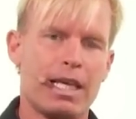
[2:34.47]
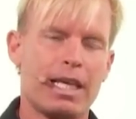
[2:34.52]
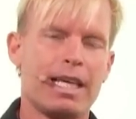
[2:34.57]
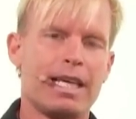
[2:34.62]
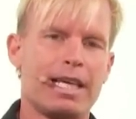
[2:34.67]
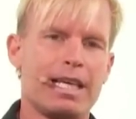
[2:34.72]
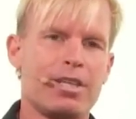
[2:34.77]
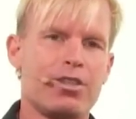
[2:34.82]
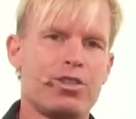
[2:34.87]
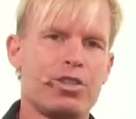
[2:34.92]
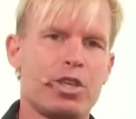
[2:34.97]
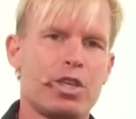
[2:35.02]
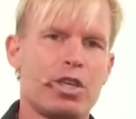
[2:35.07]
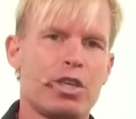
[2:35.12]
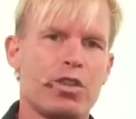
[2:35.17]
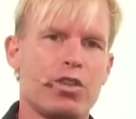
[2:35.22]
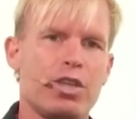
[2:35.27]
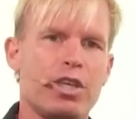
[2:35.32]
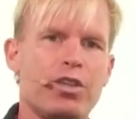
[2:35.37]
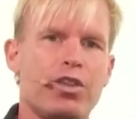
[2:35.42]
is
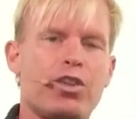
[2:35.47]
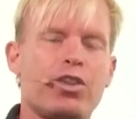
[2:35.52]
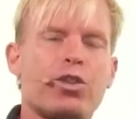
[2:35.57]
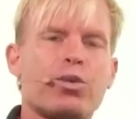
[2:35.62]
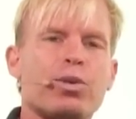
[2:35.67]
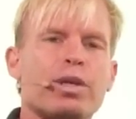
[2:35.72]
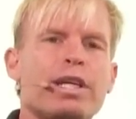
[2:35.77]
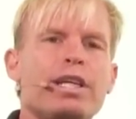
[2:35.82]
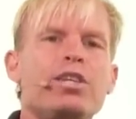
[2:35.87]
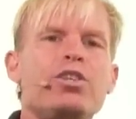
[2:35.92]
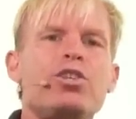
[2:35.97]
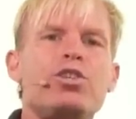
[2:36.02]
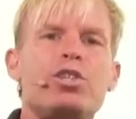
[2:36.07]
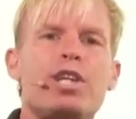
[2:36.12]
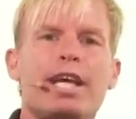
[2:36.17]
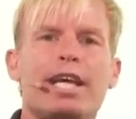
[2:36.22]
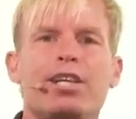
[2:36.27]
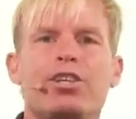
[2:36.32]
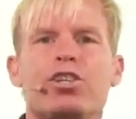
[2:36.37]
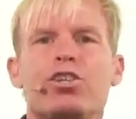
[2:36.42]
the three
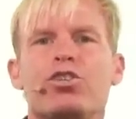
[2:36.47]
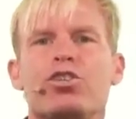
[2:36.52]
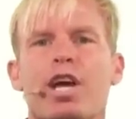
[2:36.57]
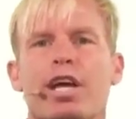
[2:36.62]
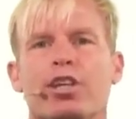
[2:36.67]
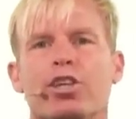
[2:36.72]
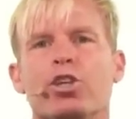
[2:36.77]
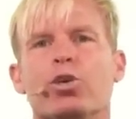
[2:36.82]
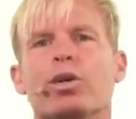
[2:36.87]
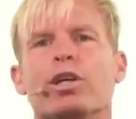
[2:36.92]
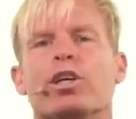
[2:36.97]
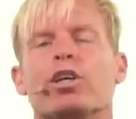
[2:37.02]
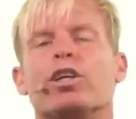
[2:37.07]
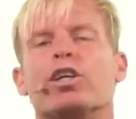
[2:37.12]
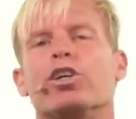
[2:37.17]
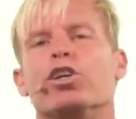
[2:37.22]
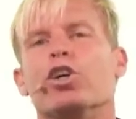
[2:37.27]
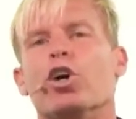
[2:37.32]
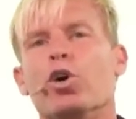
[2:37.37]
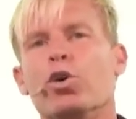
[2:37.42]
stages that you are going
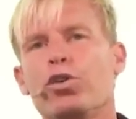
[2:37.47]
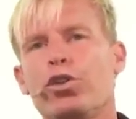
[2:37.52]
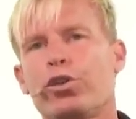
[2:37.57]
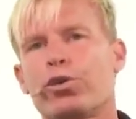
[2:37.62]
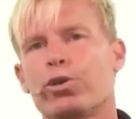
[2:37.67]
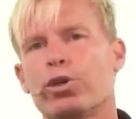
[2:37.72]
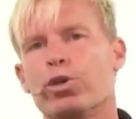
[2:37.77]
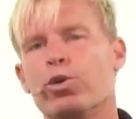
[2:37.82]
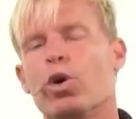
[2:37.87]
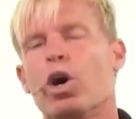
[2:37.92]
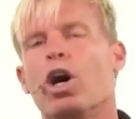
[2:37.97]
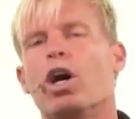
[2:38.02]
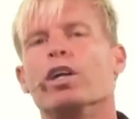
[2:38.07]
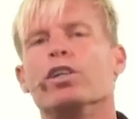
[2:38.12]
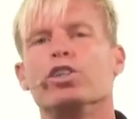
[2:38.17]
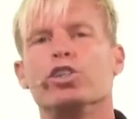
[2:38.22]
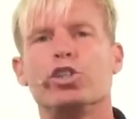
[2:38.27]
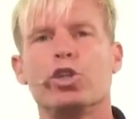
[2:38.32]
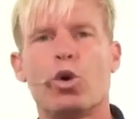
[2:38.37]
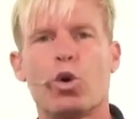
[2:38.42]
to go through
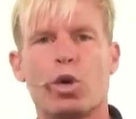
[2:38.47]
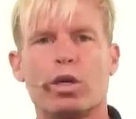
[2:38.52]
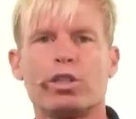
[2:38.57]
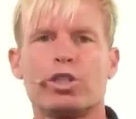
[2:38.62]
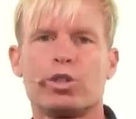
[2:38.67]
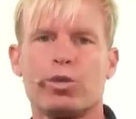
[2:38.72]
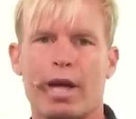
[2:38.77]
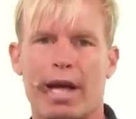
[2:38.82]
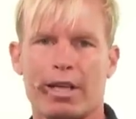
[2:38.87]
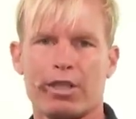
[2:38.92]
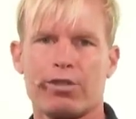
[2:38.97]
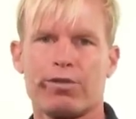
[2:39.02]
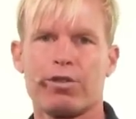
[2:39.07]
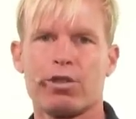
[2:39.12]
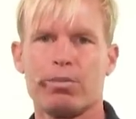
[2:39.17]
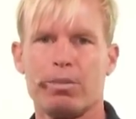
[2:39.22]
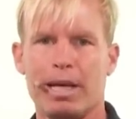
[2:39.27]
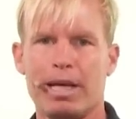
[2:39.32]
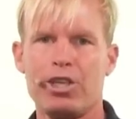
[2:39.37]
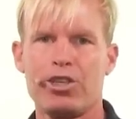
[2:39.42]
on your
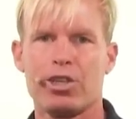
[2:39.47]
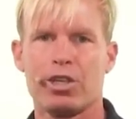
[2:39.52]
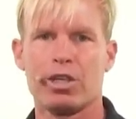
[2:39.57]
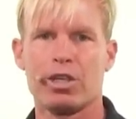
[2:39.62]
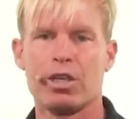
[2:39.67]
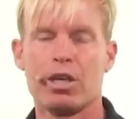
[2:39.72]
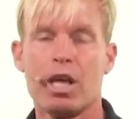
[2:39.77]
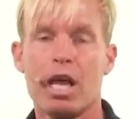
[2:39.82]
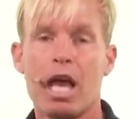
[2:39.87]
transformation.